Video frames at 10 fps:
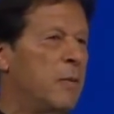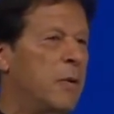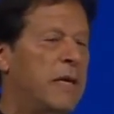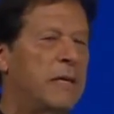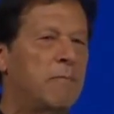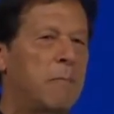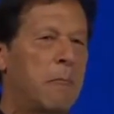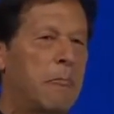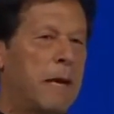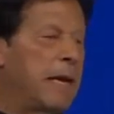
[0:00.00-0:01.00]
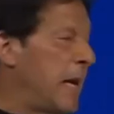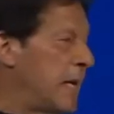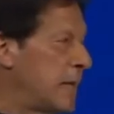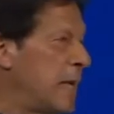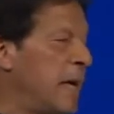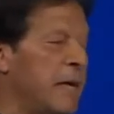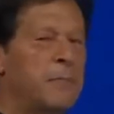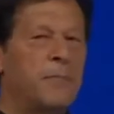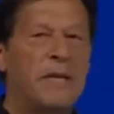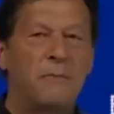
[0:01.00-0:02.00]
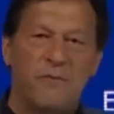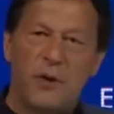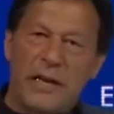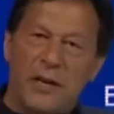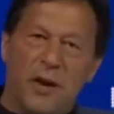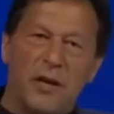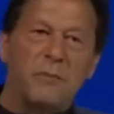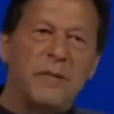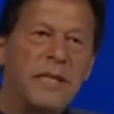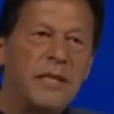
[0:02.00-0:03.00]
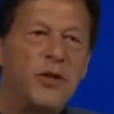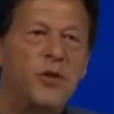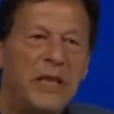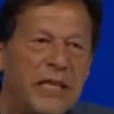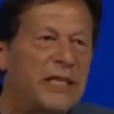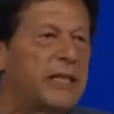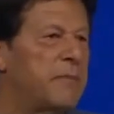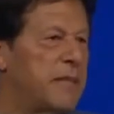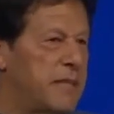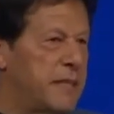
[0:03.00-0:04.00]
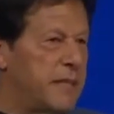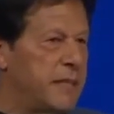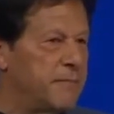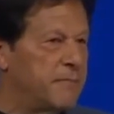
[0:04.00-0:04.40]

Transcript: and as I repeat, for economy, you need stability.